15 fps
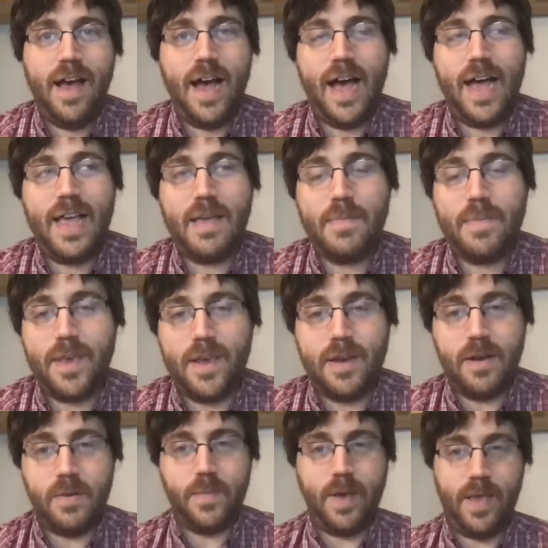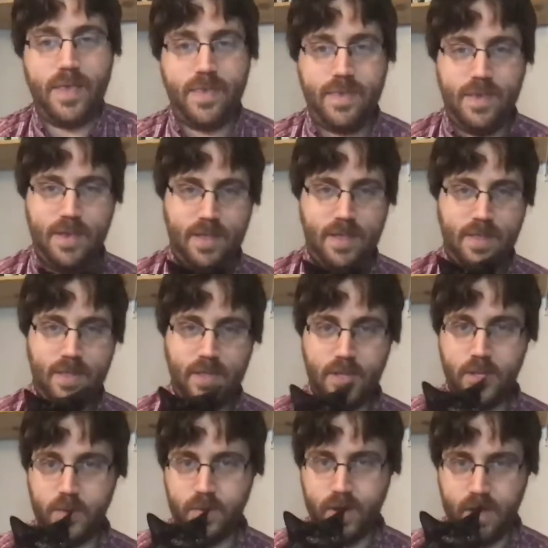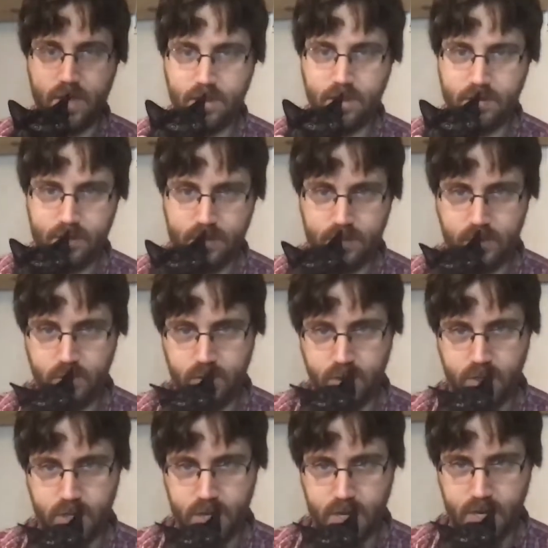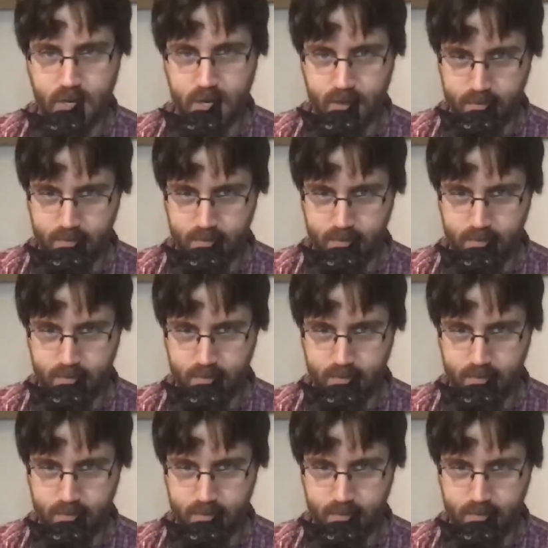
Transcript: I am here with Luna. Luna, say hi.